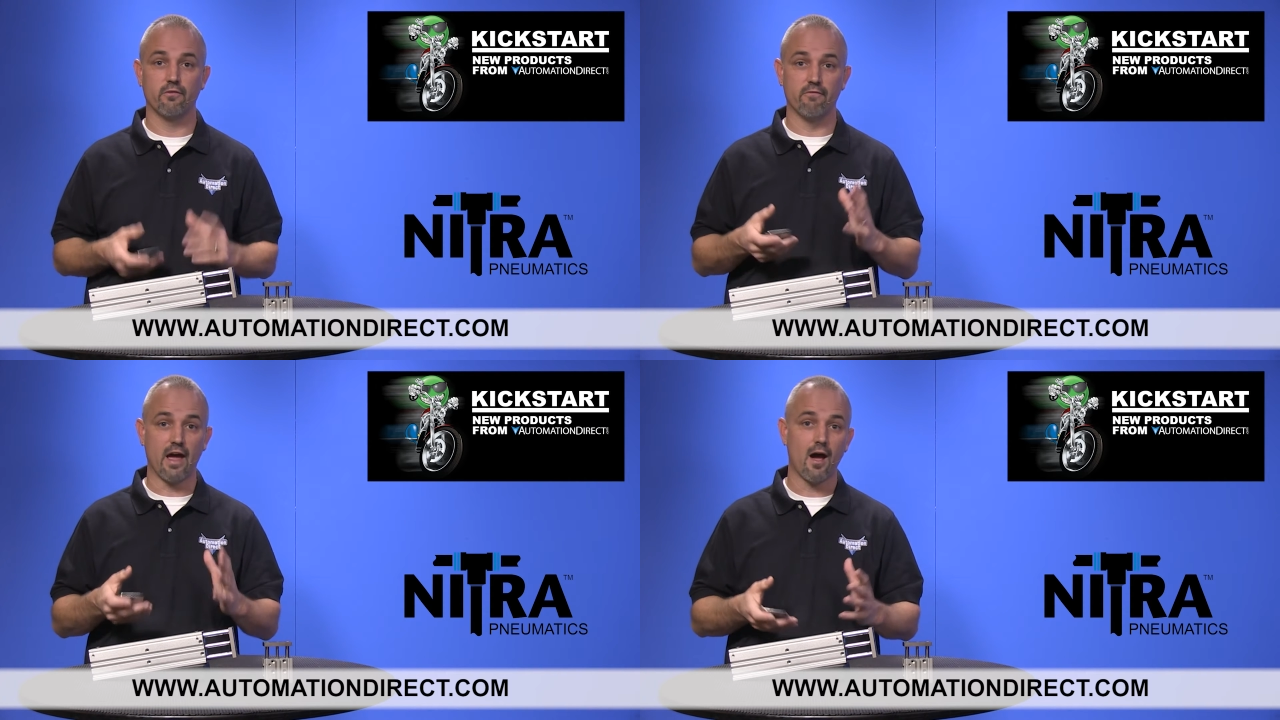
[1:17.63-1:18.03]

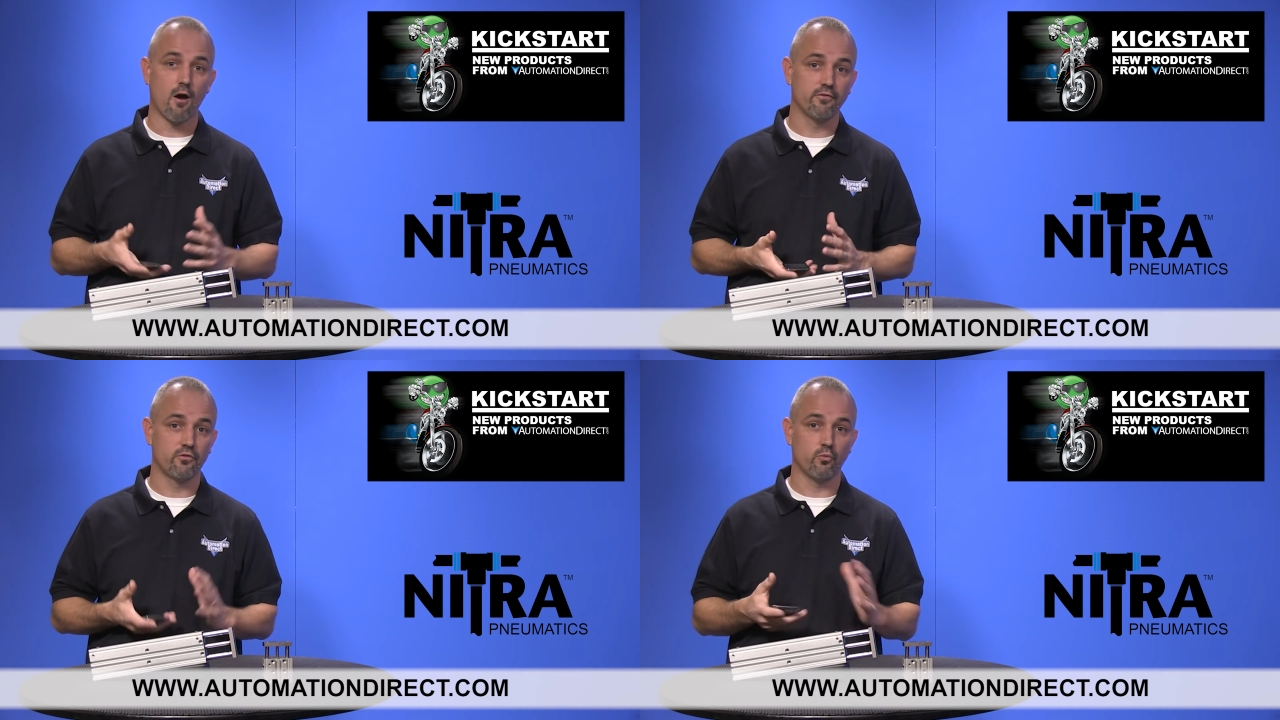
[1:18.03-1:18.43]

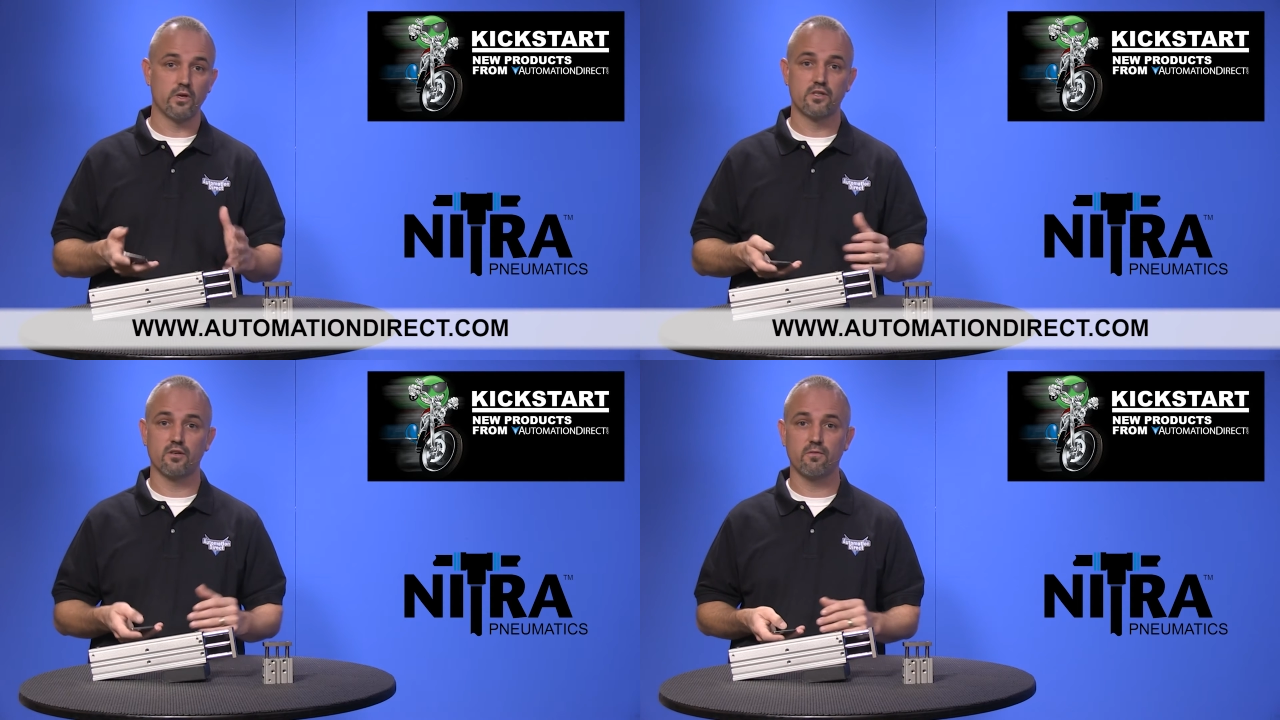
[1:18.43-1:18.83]
valves,
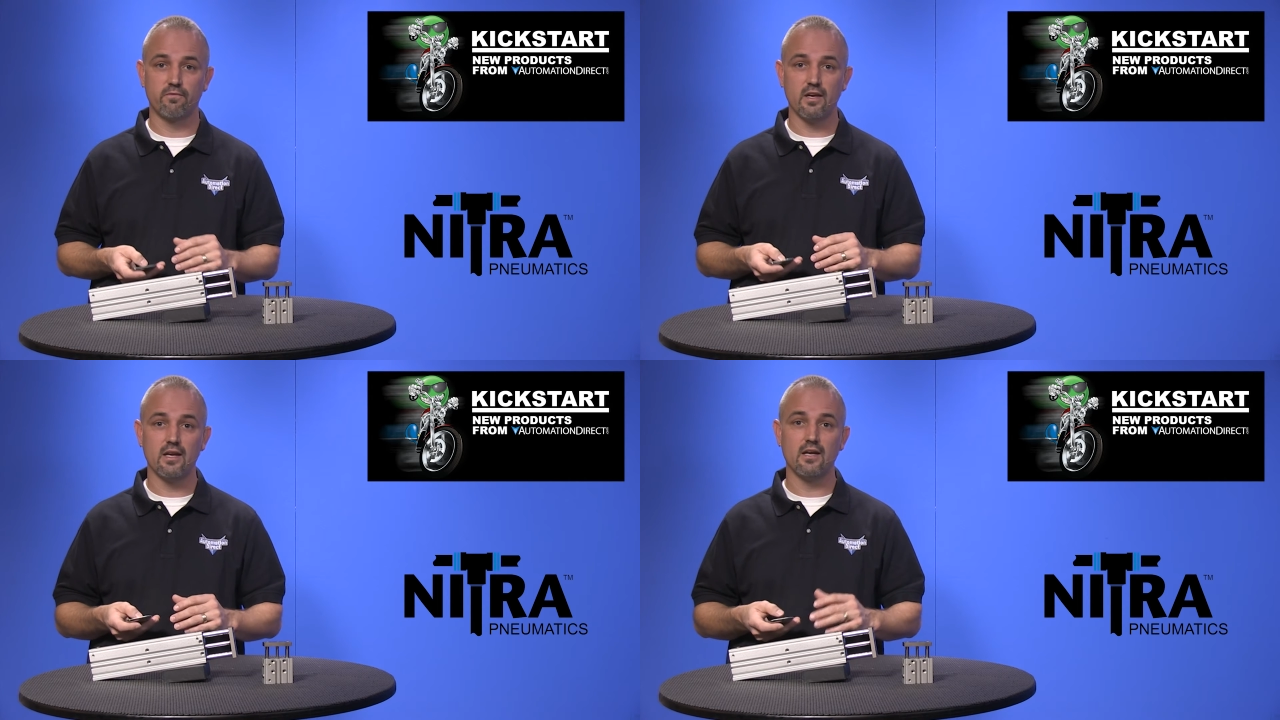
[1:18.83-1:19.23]
switches,
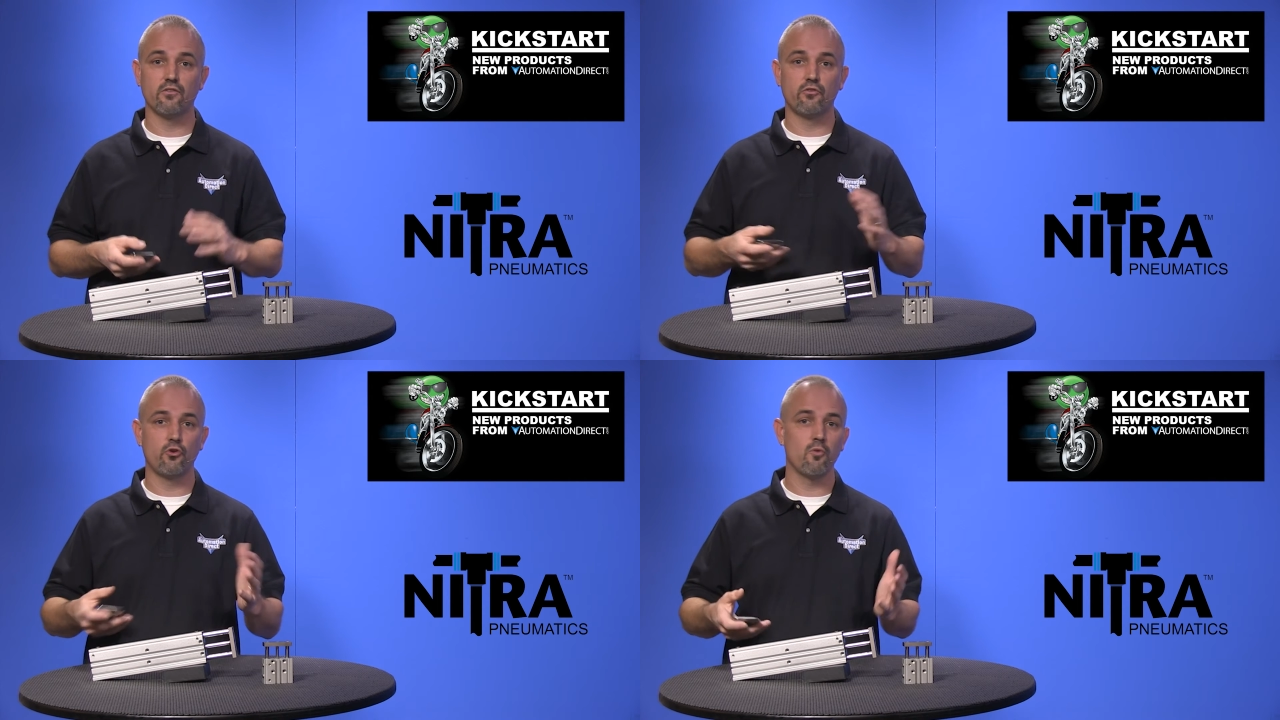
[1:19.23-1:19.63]

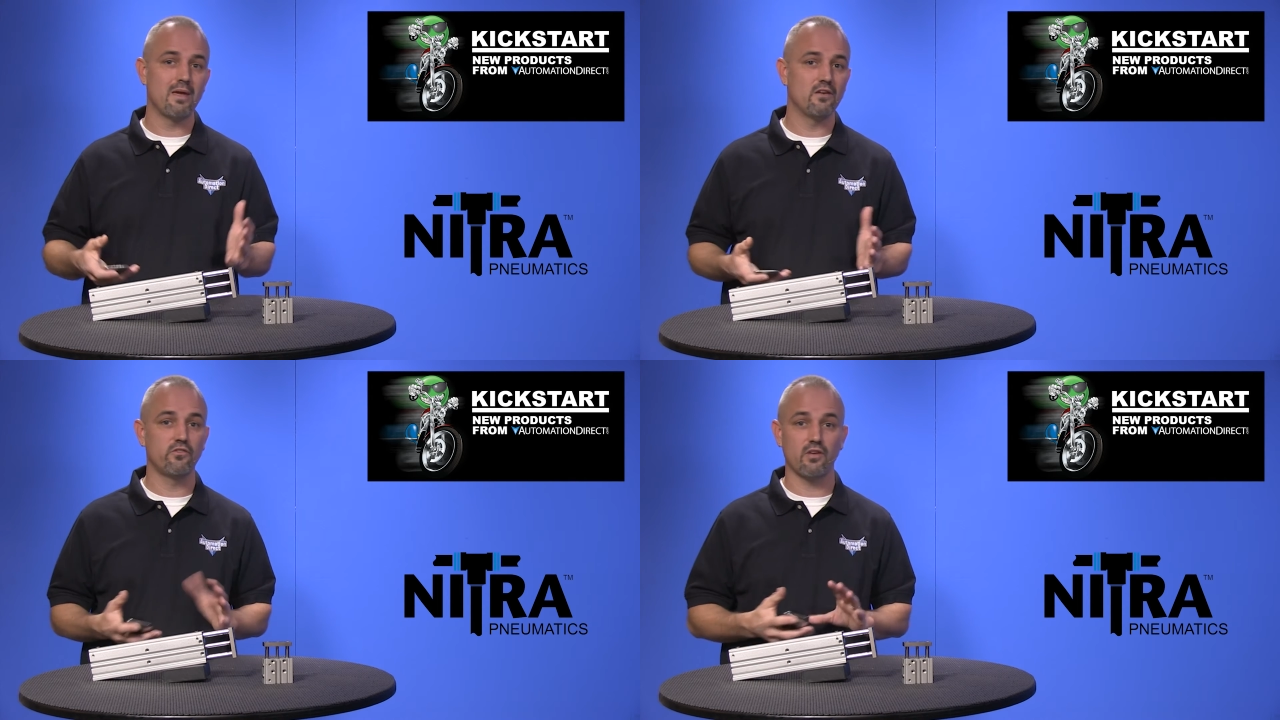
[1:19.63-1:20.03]
fittings,
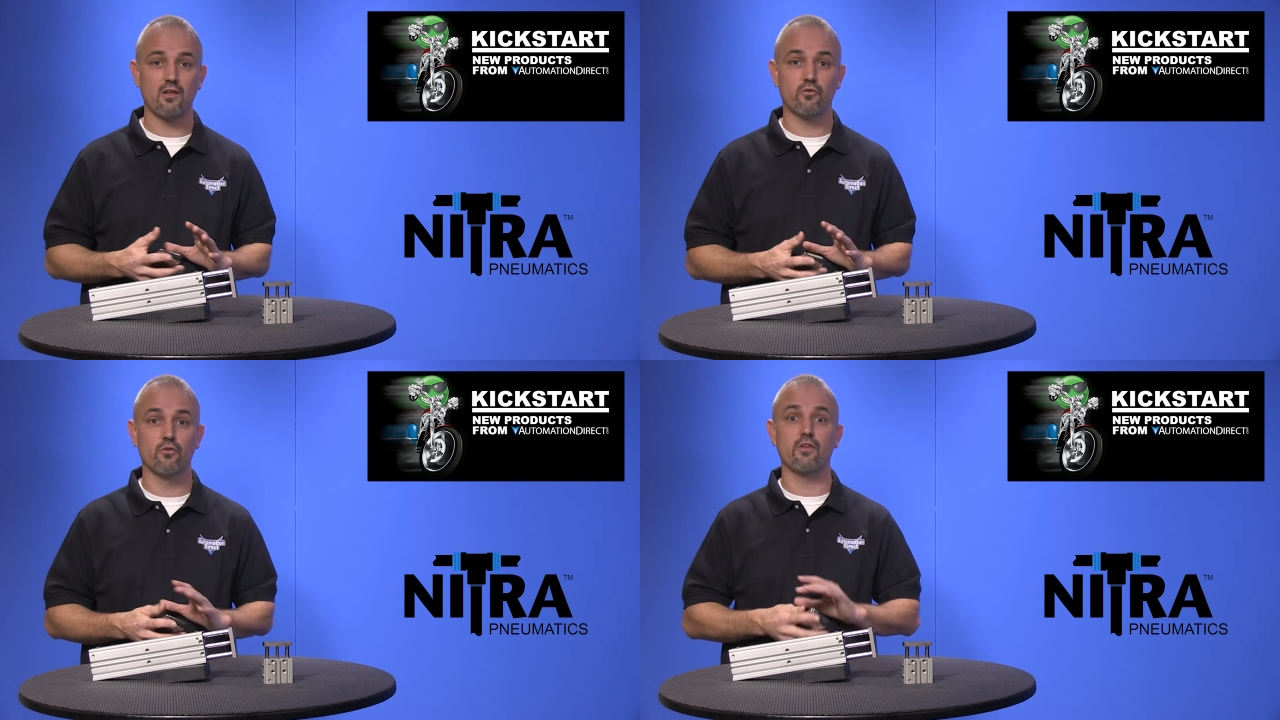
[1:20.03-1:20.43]
tubing,
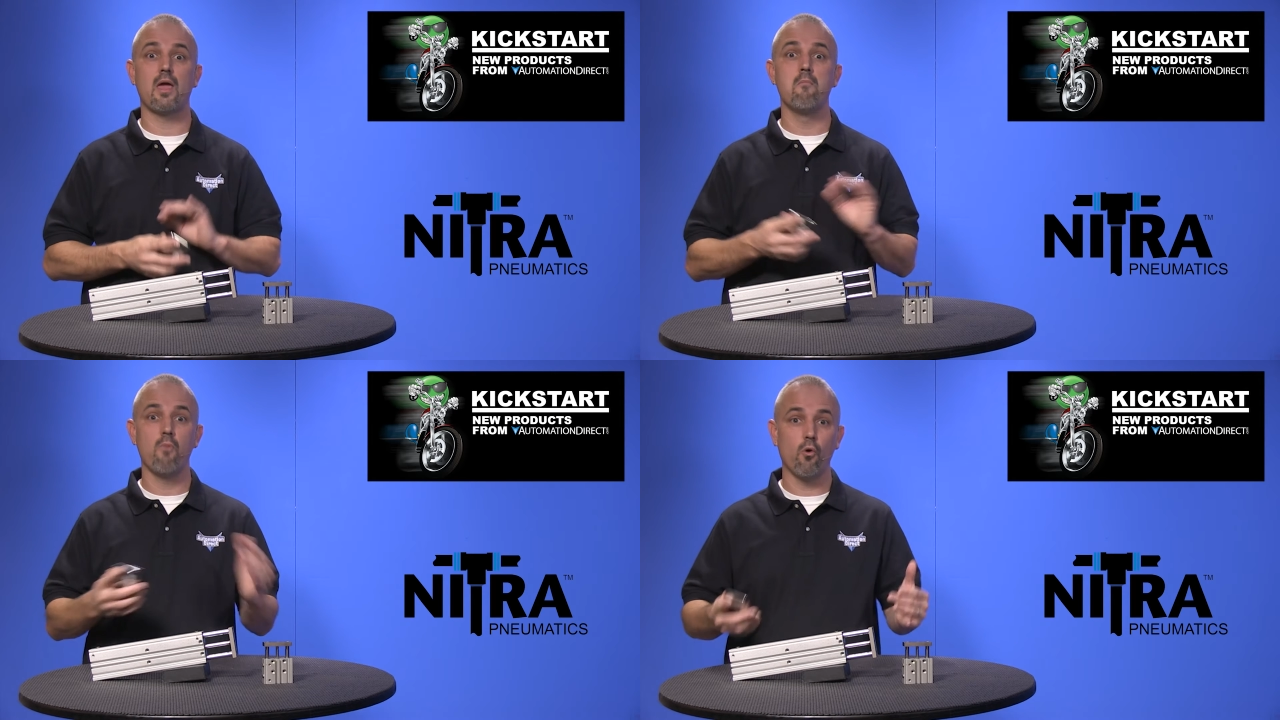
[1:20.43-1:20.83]
sensors,
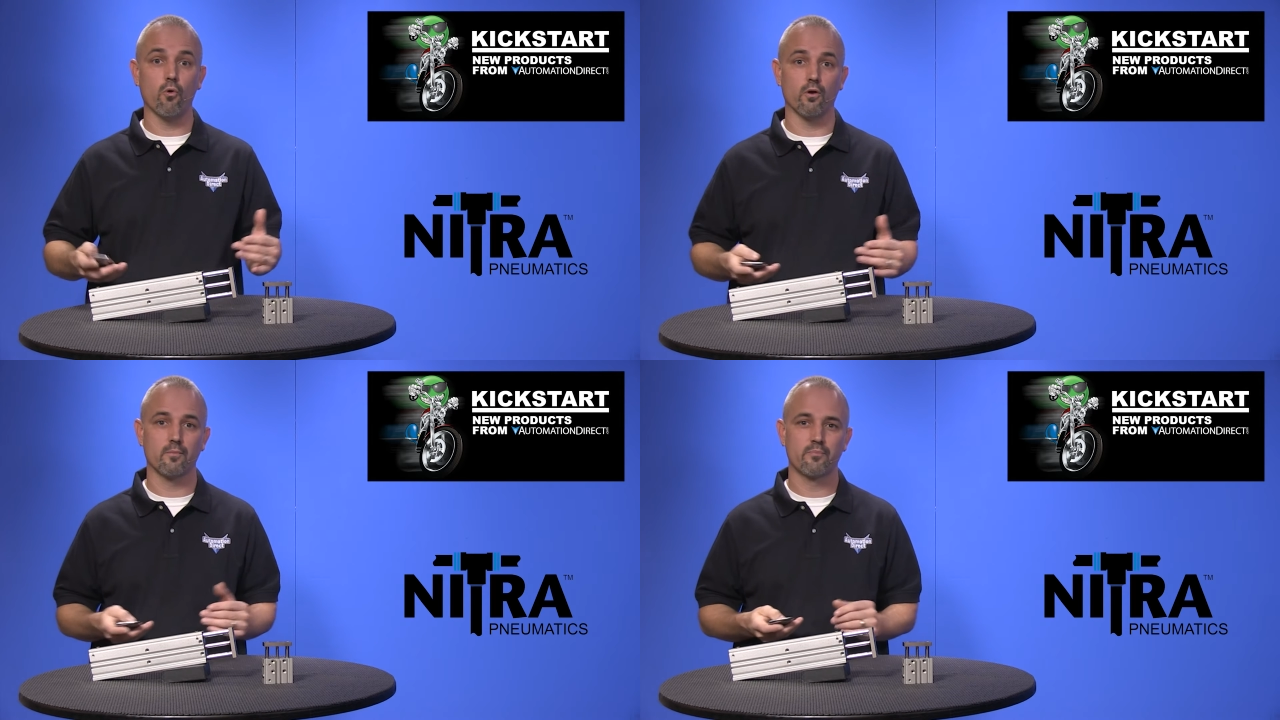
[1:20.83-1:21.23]
and
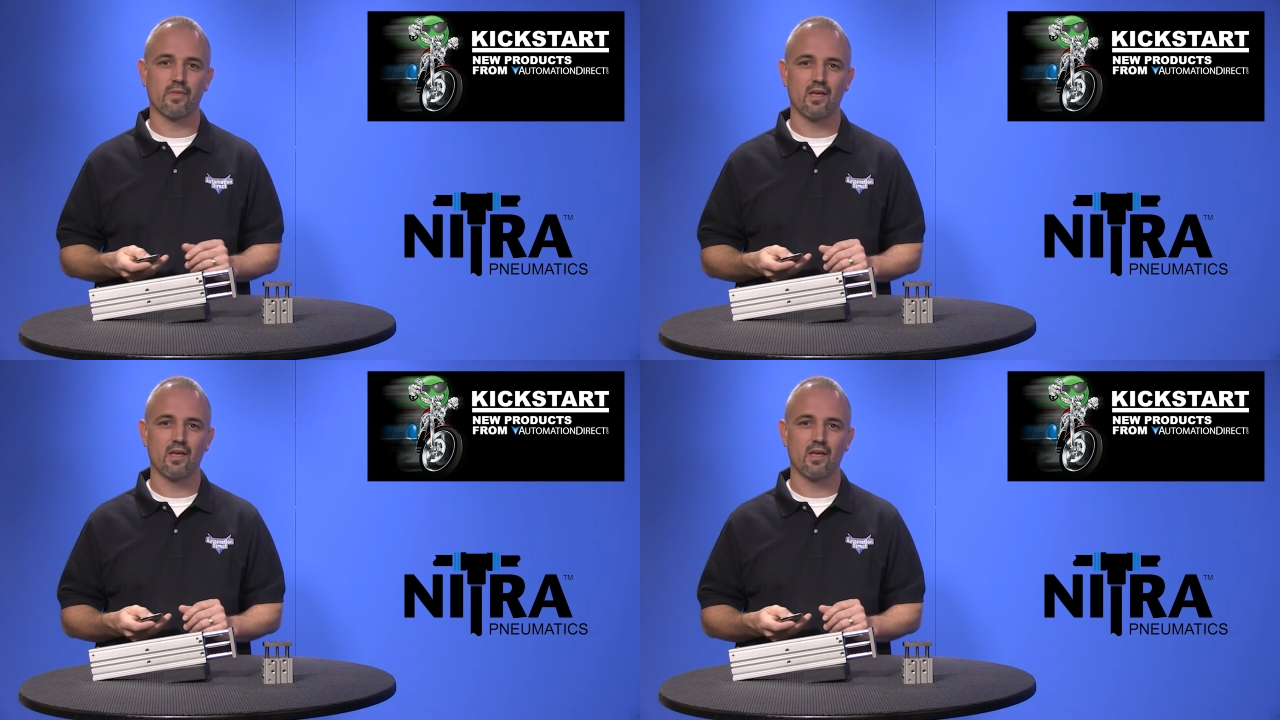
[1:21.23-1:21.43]
more.